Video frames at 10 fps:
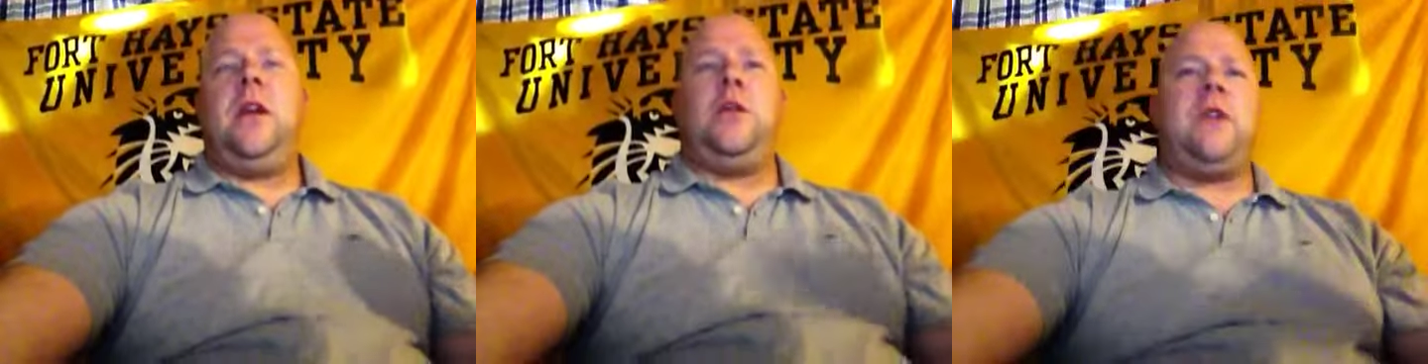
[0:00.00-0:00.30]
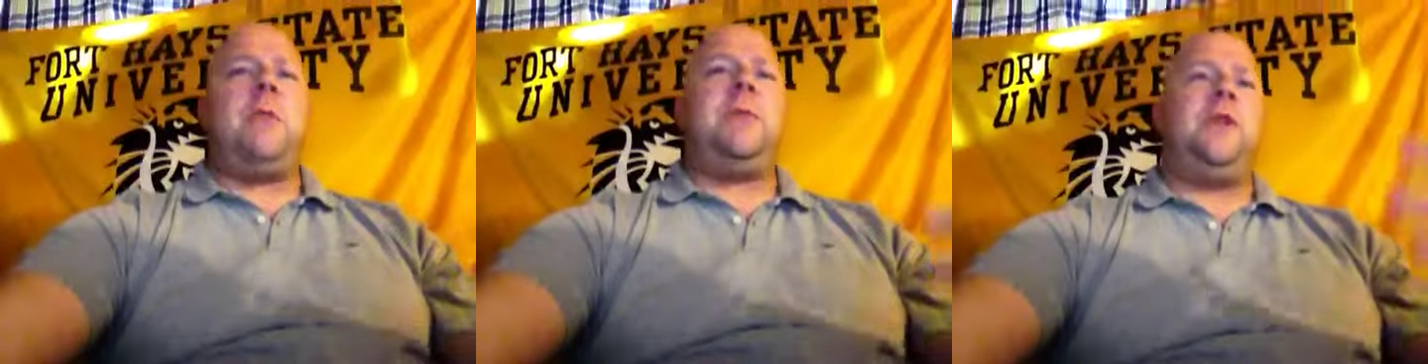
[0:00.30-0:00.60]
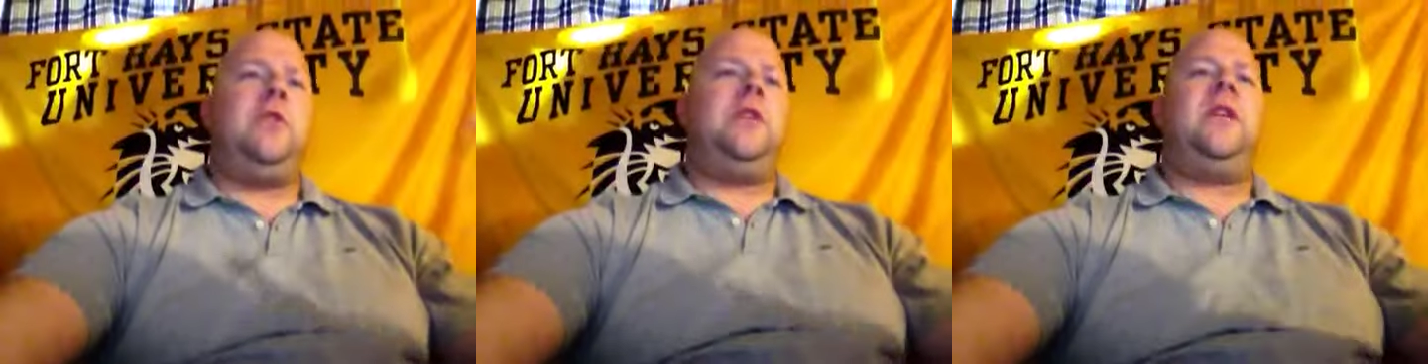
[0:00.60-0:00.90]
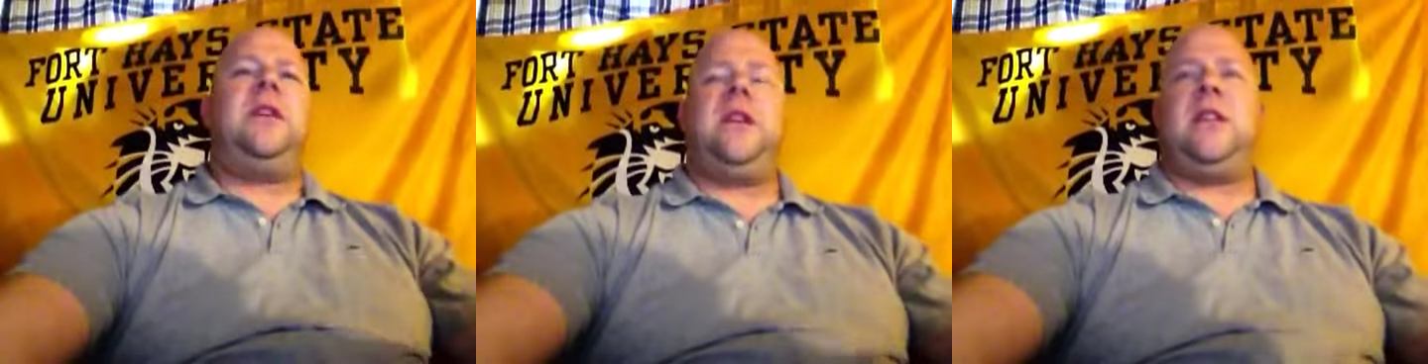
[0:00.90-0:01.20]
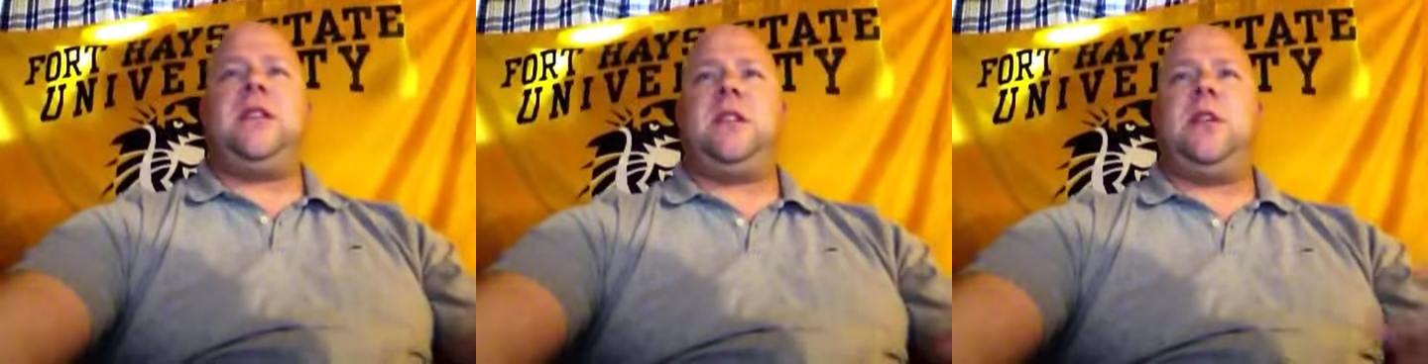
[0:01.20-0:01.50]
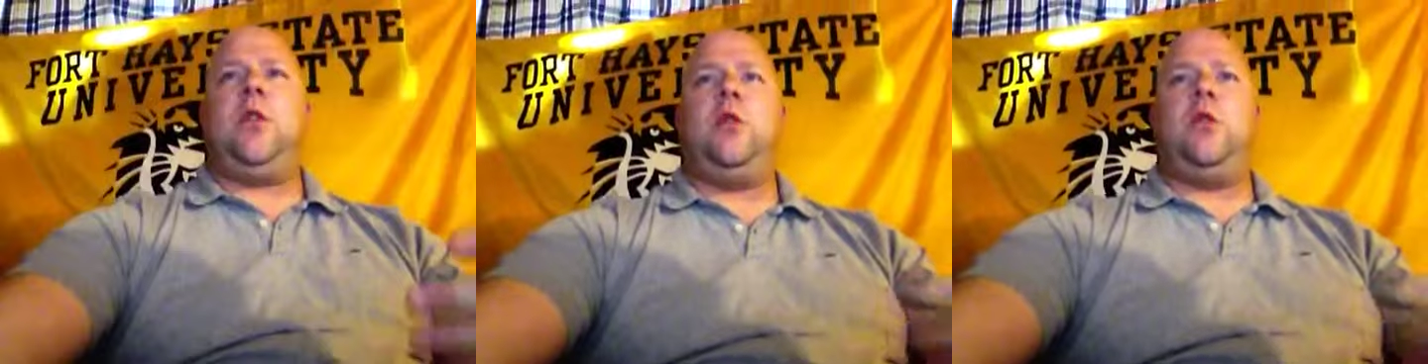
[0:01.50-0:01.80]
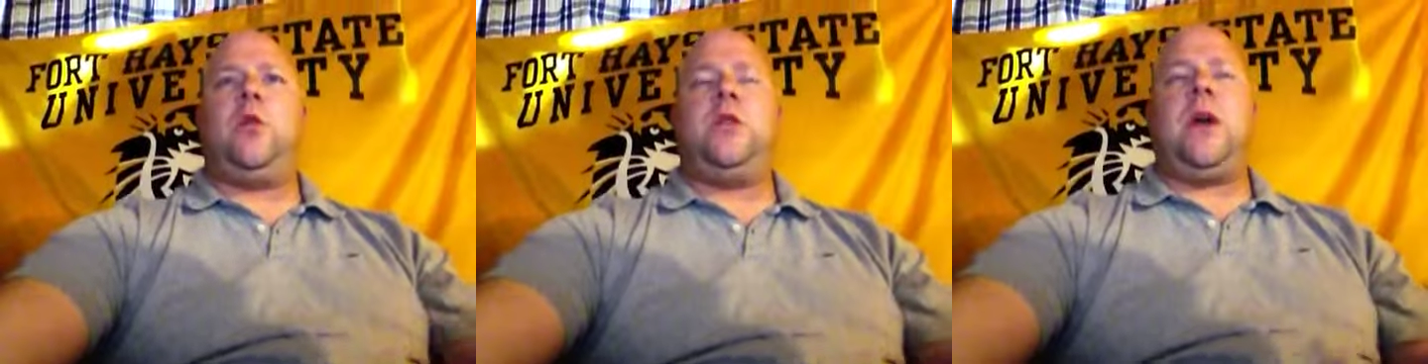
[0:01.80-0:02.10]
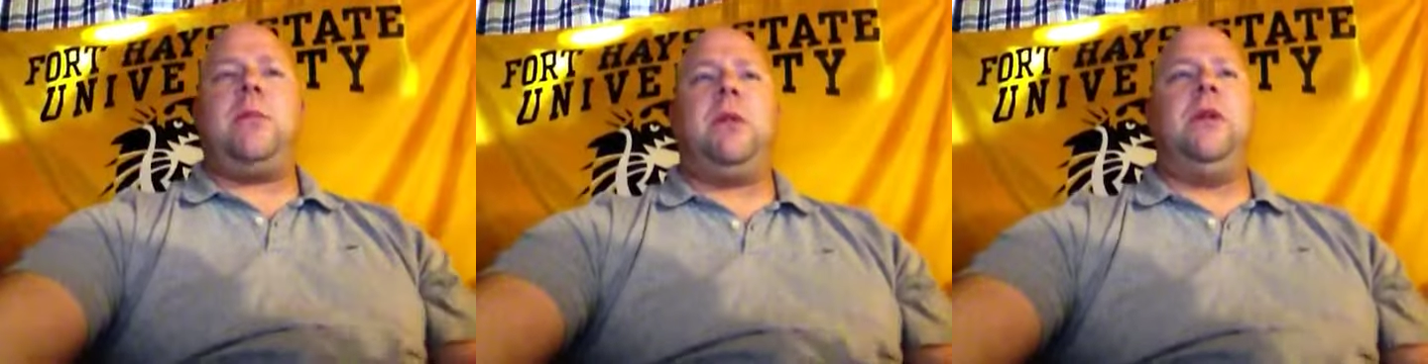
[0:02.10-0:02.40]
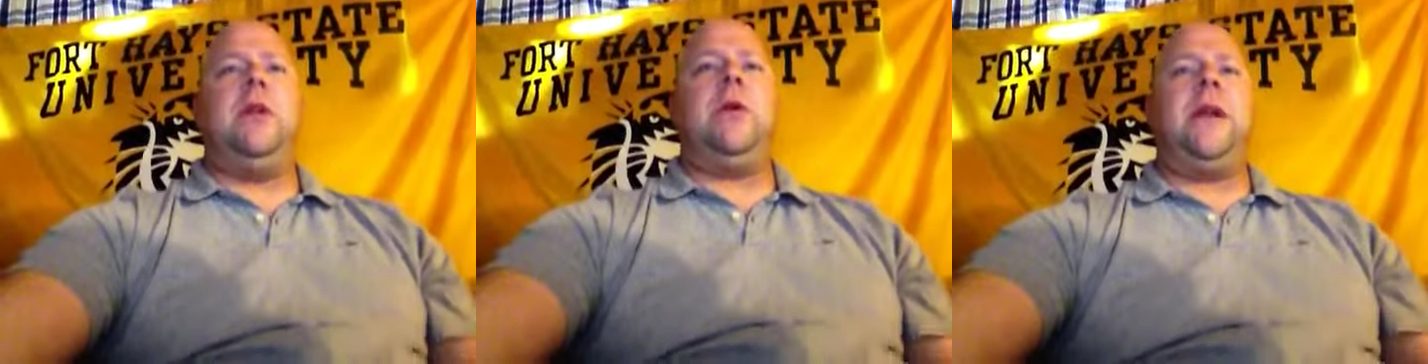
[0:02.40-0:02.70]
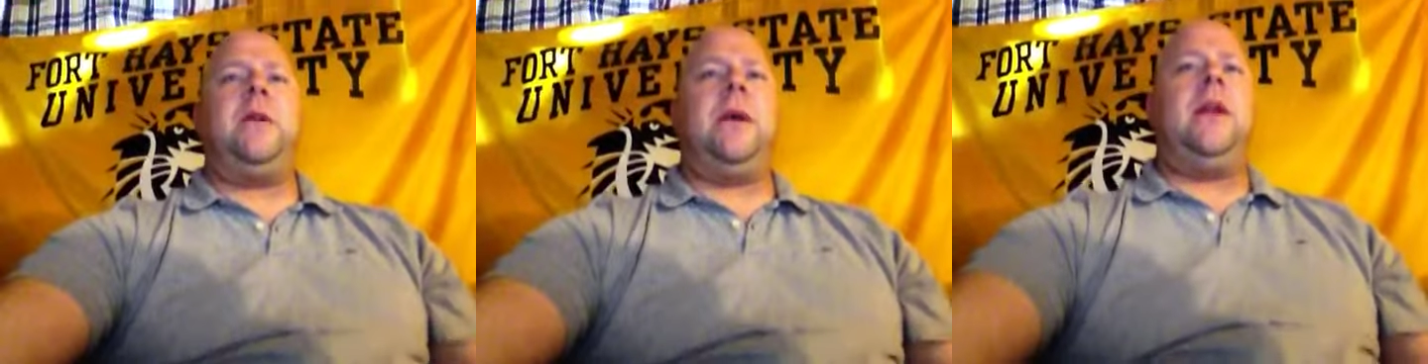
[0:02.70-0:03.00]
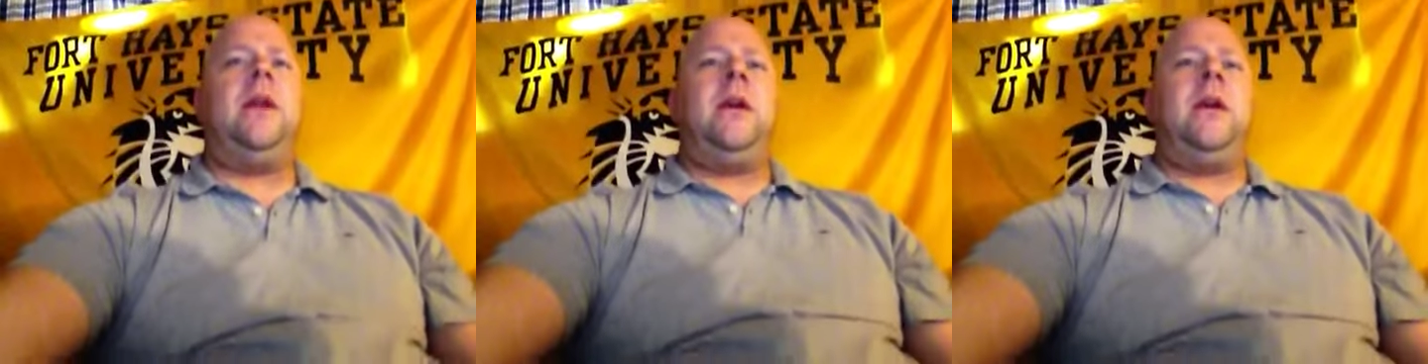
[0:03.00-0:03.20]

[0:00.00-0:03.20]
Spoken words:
Neptune, and this is the old one which had Pluto in it. But